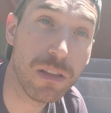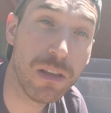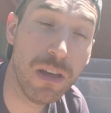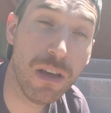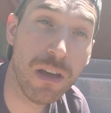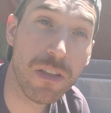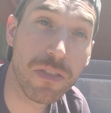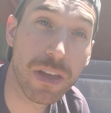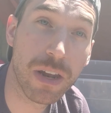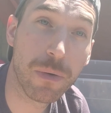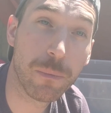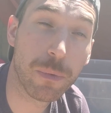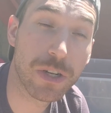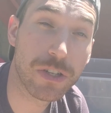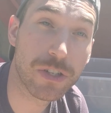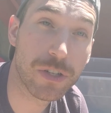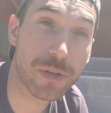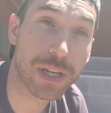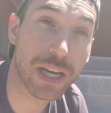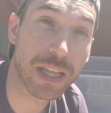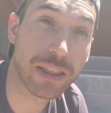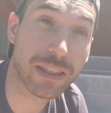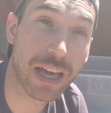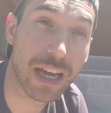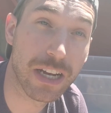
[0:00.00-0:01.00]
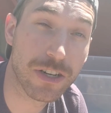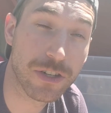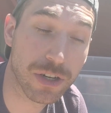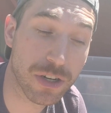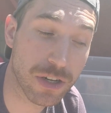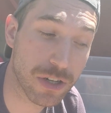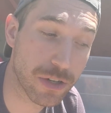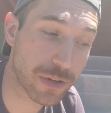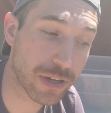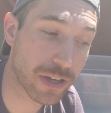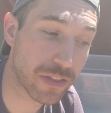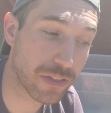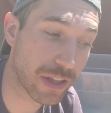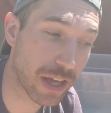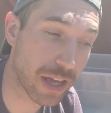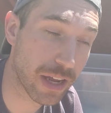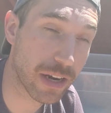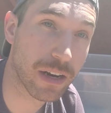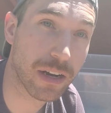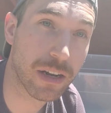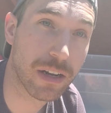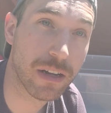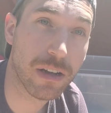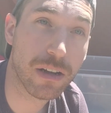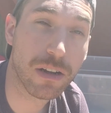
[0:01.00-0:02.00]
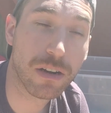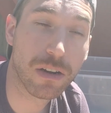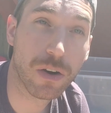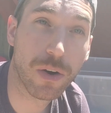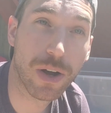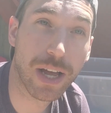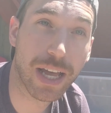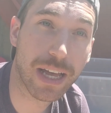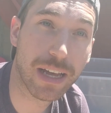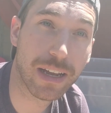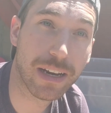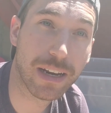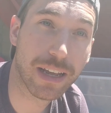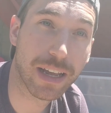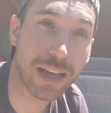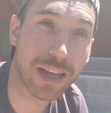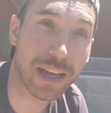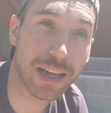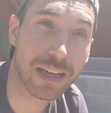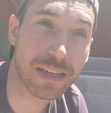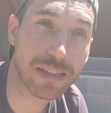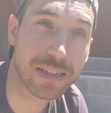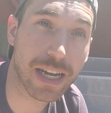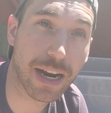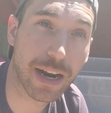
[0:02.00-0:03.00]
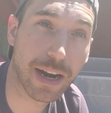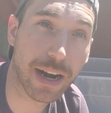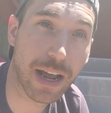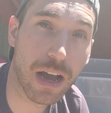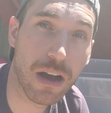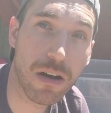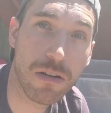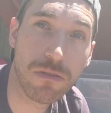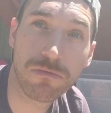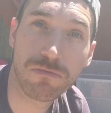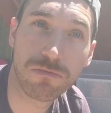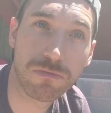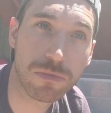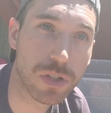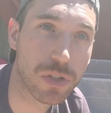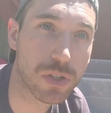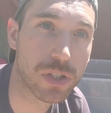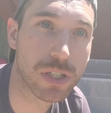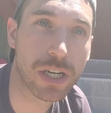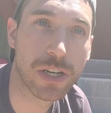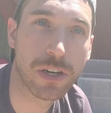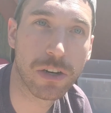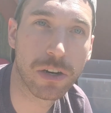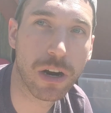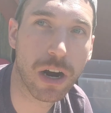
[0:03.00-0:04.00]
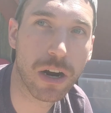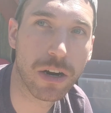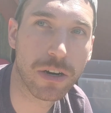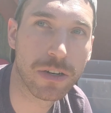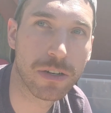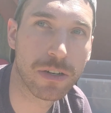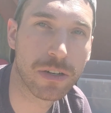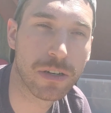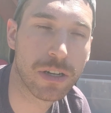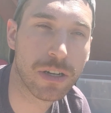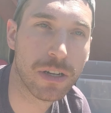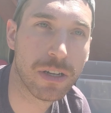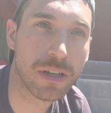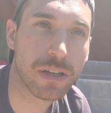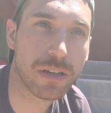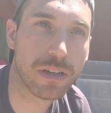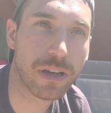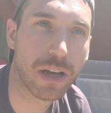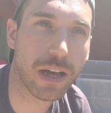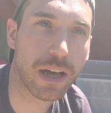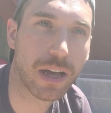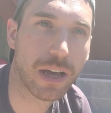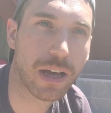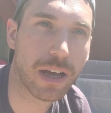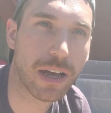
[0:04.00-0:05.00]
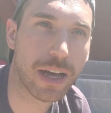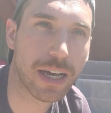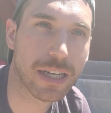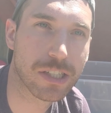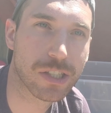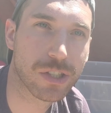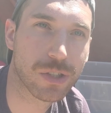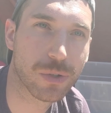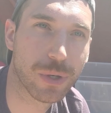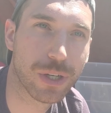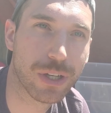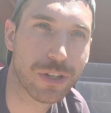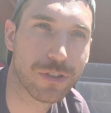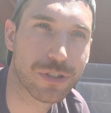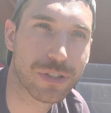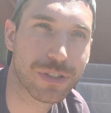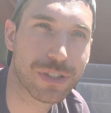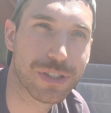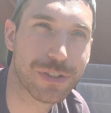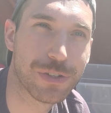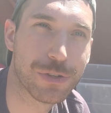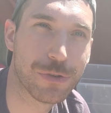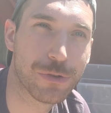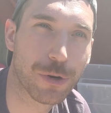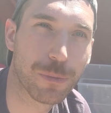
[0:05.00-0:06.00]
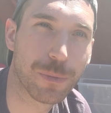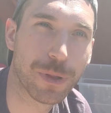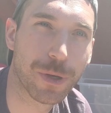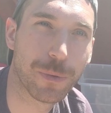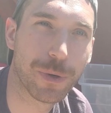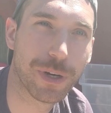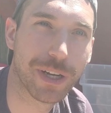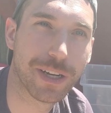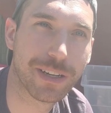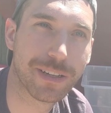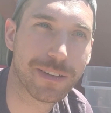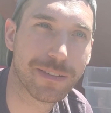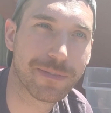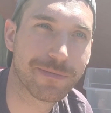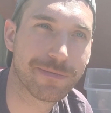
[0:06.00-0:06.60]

Then once you get that dirt, you can then go ahead and take it out, use it in your garden as soil, just as you normally would.